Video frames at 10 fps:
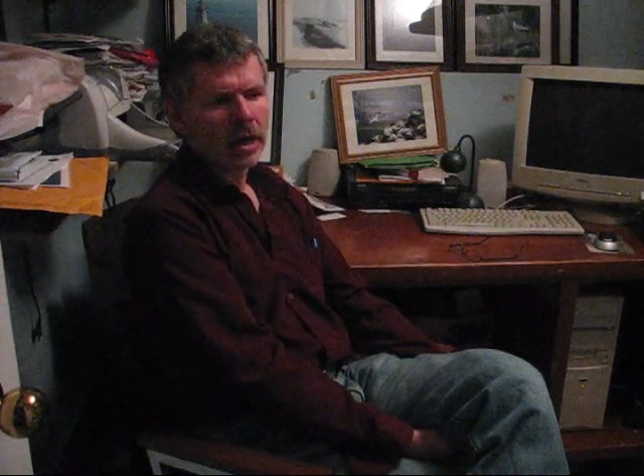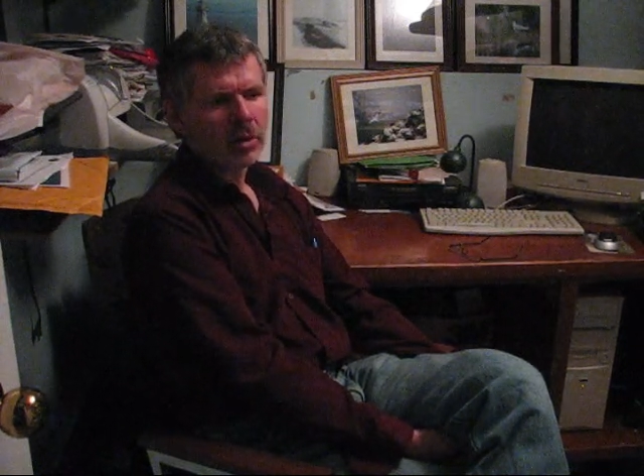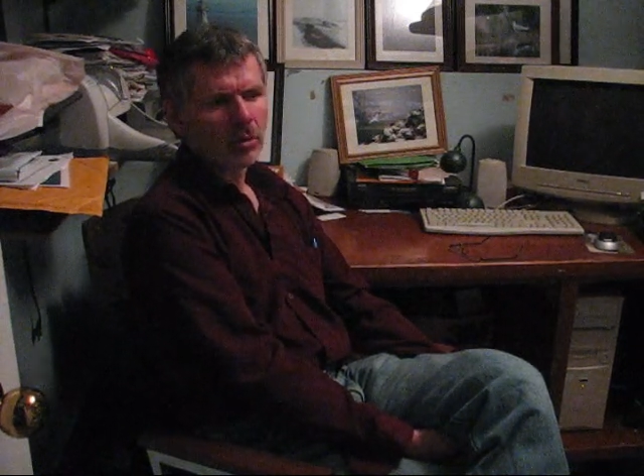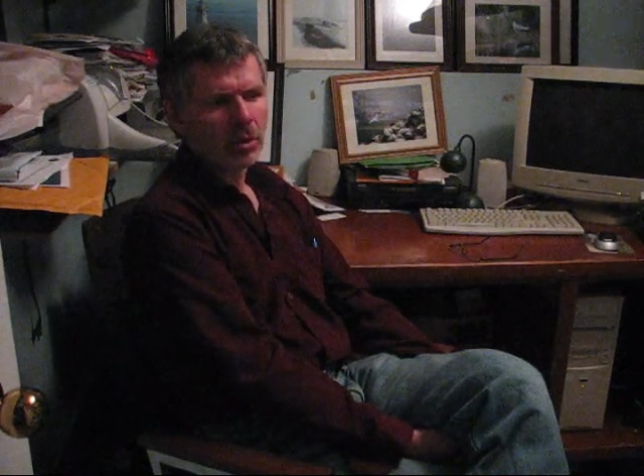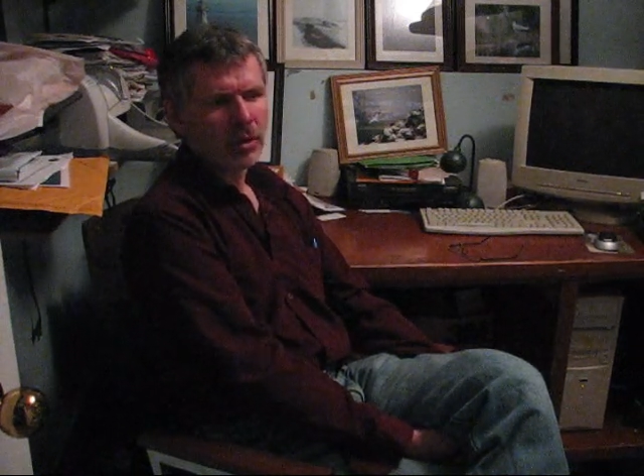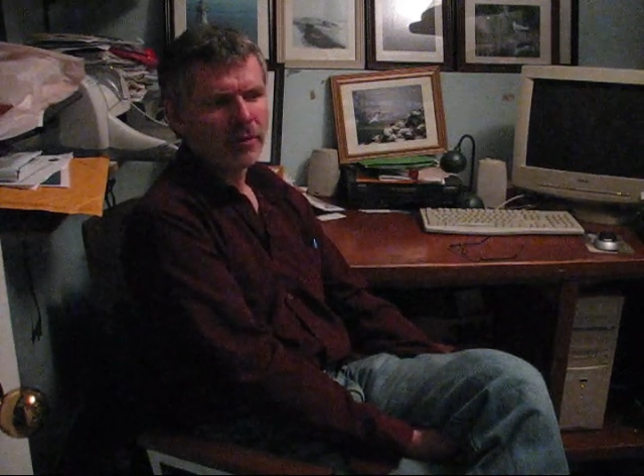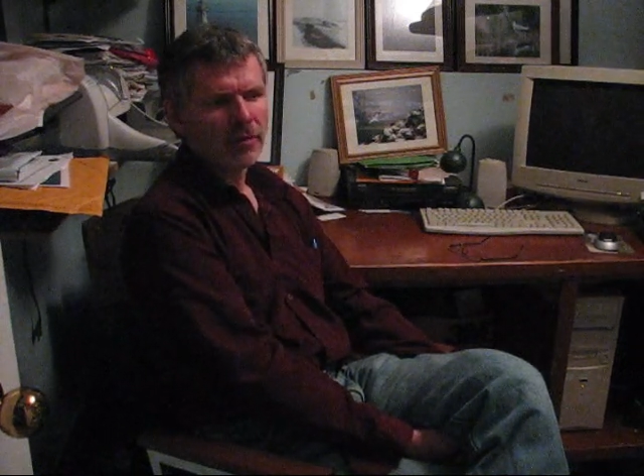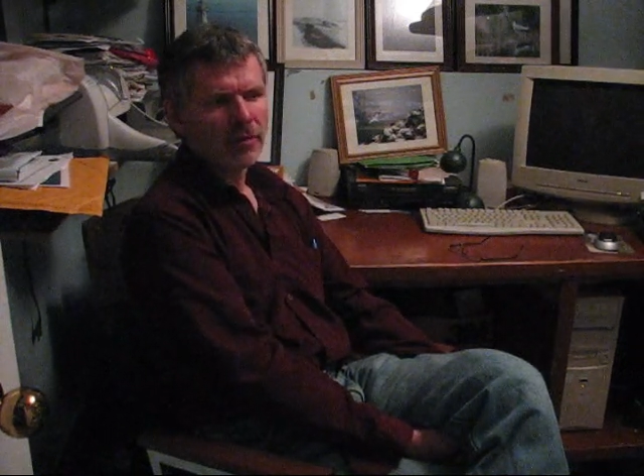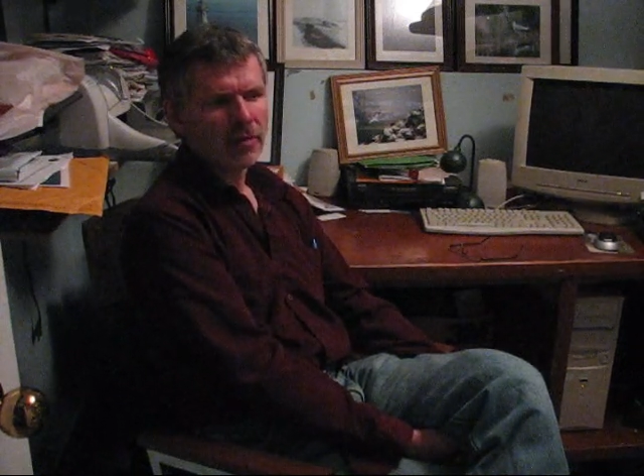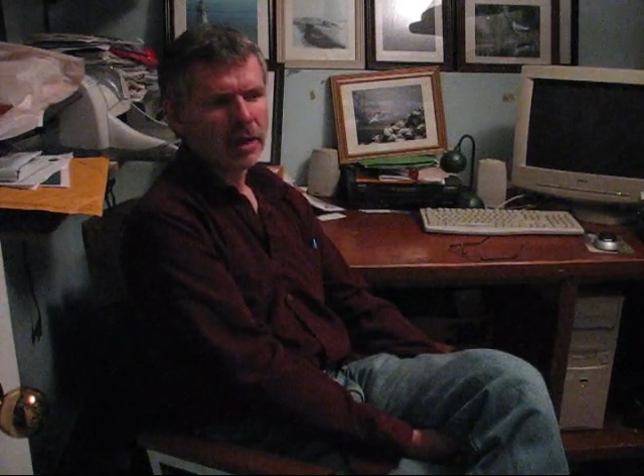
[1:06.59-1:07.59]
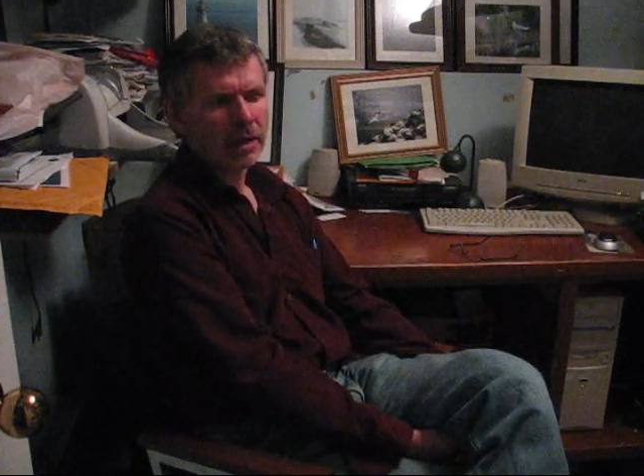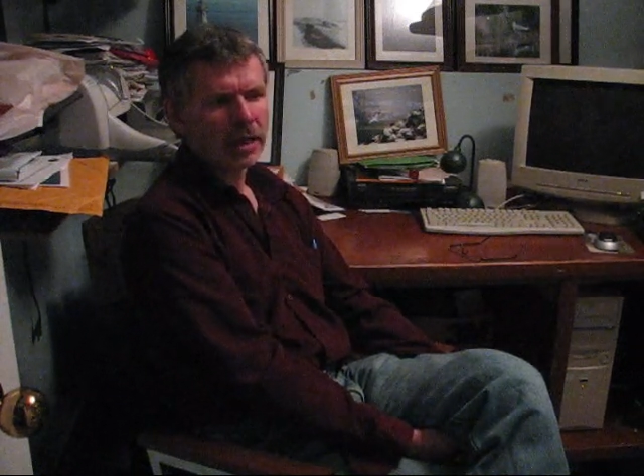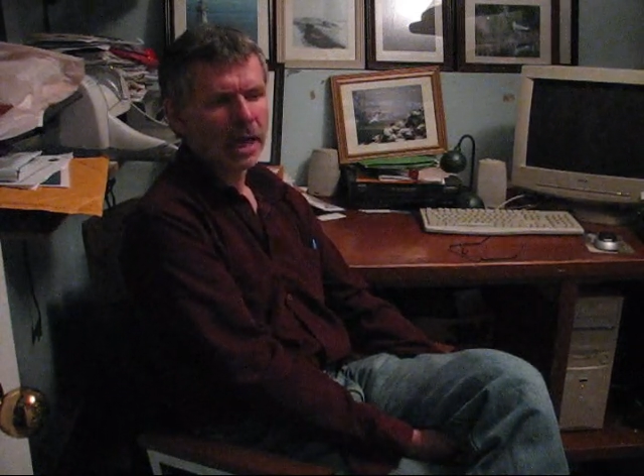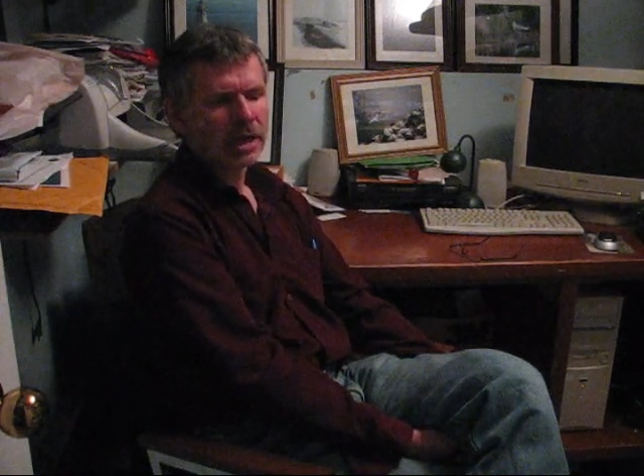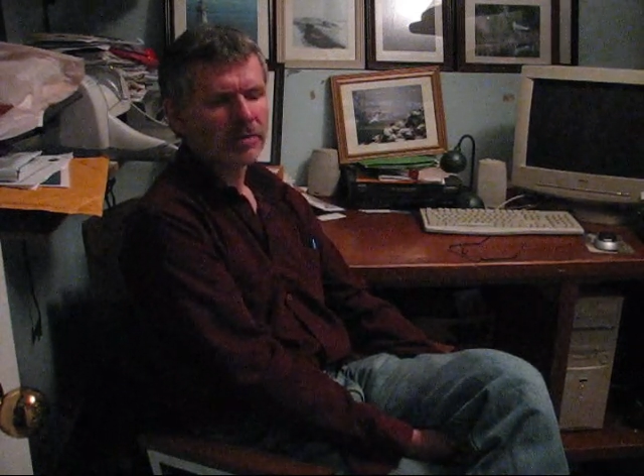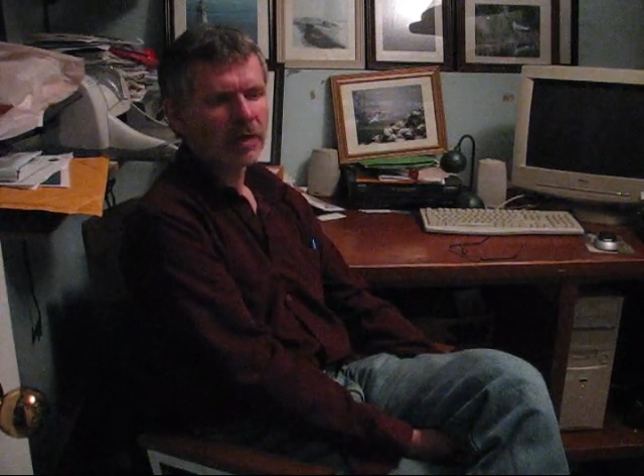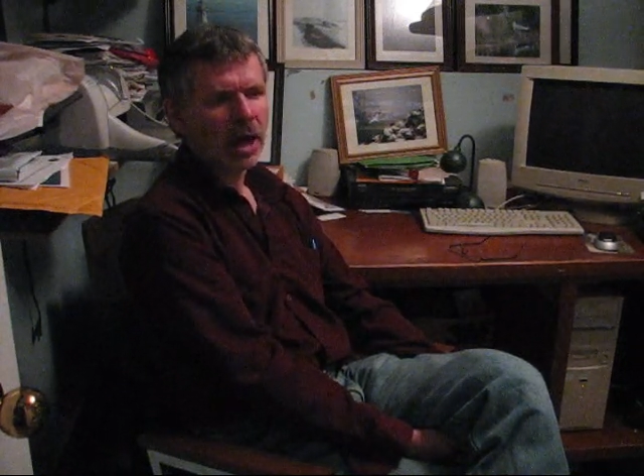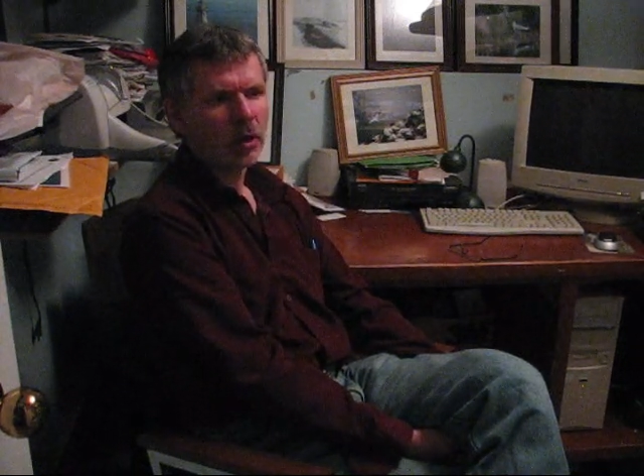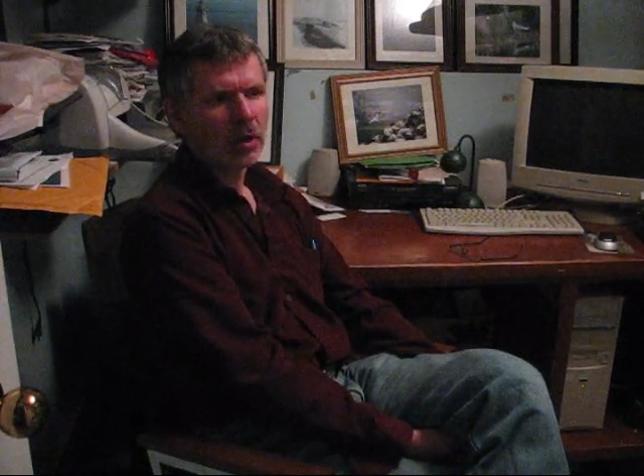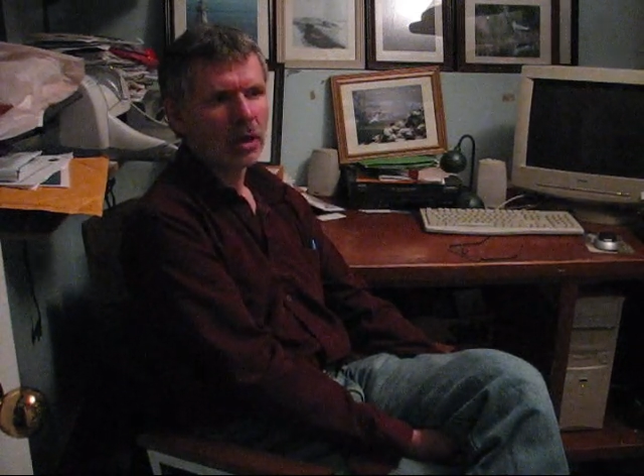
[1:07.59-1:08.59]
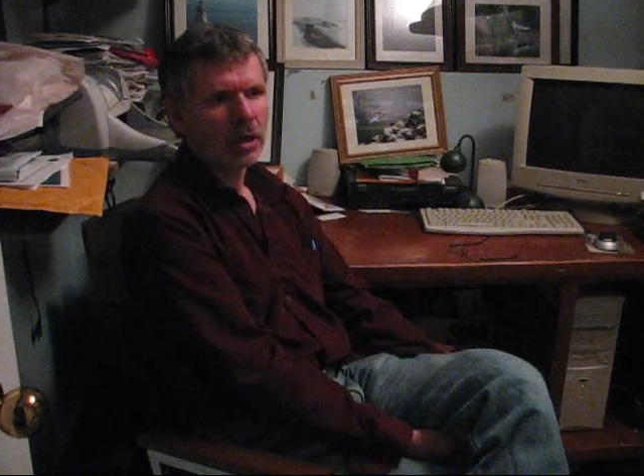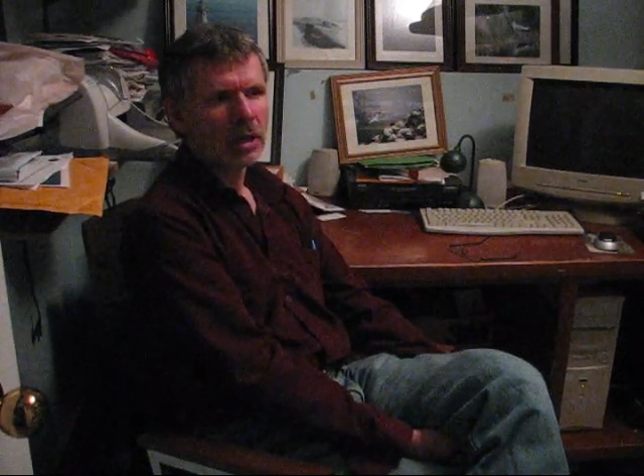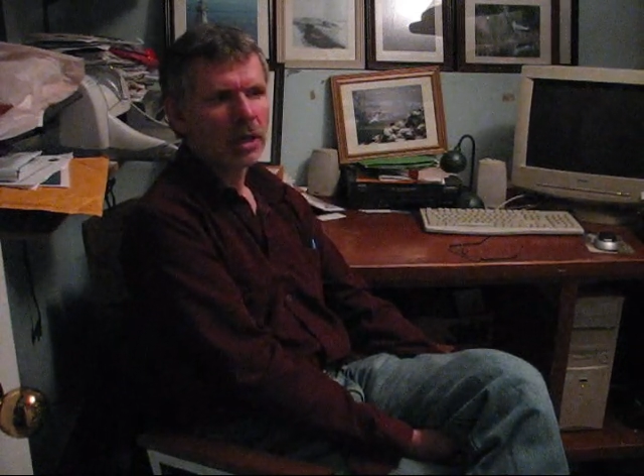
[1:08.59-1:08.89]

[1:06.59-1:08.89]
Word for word: Art Wolfe, uh, Galen Rowell.